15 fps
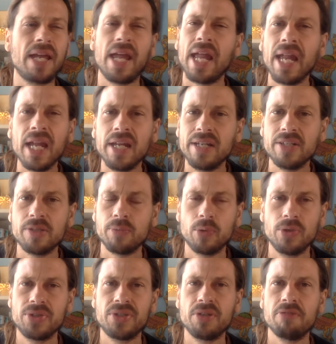age
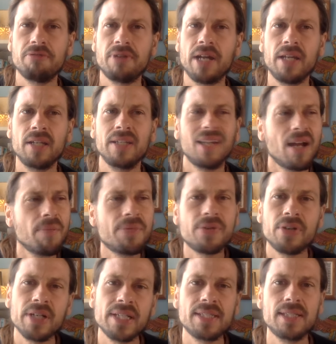more so finally. I'm
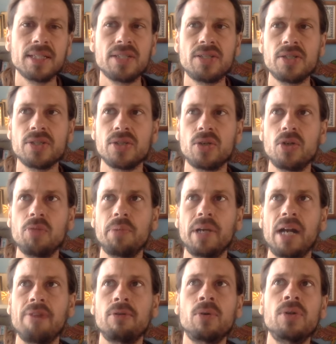36 years old,
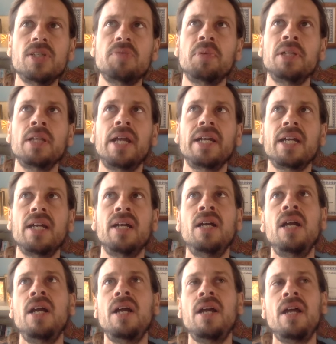but I've always been like
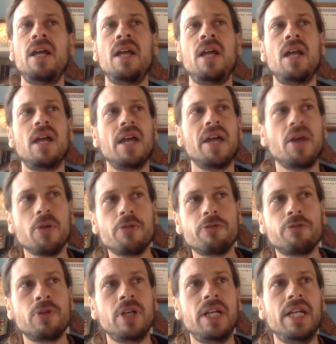a health
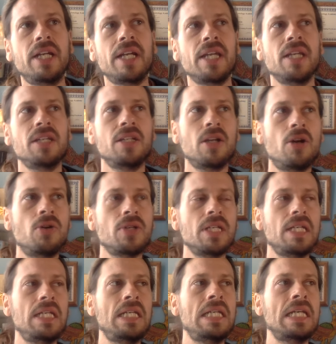freak and a
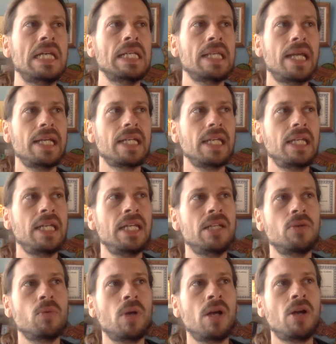yogi and like
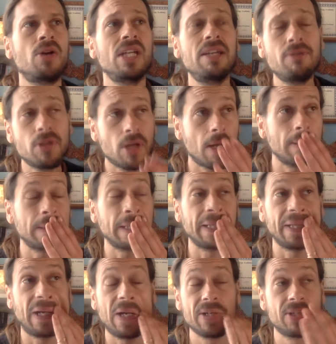eating well. Even though I've
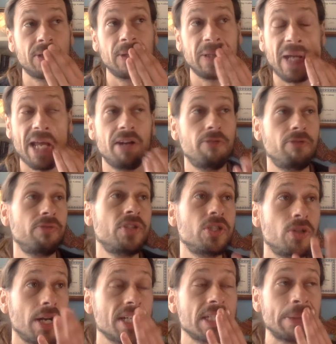done a lot of
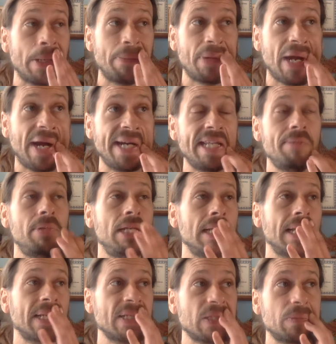stress to my body, being
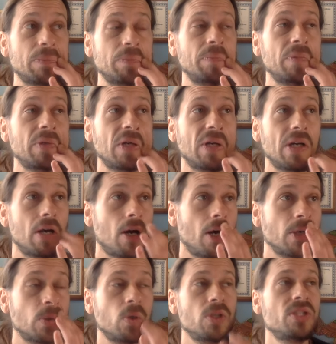like a
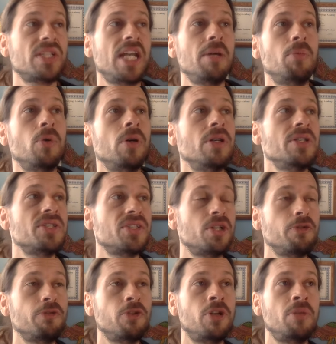hardcore skateboarder and
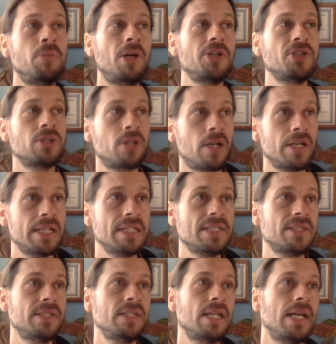surfer and martial
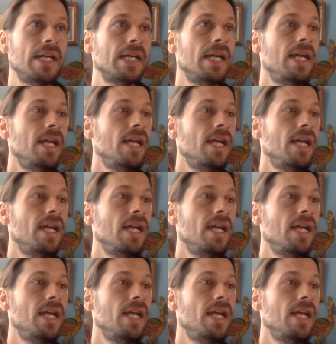artist and like